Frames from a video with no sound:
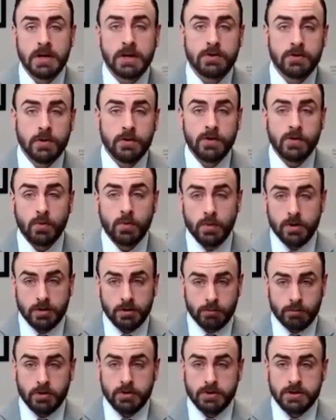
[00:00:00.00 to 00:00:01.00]
So if you wanted to
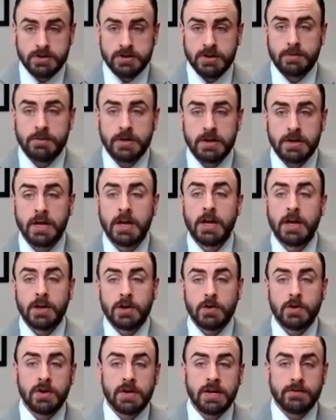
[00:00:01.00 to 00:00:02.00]
purchase something,
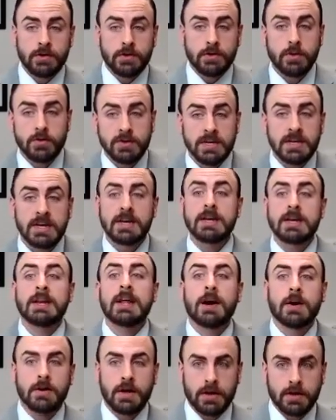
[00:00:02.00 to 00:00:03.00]
you didn't have to go dig it
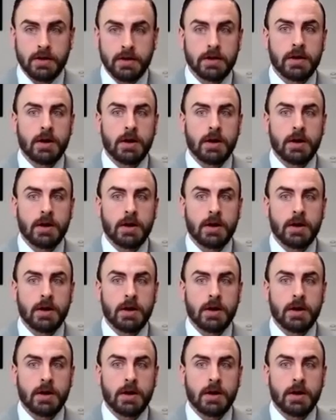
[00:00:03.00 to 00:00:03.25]
out and then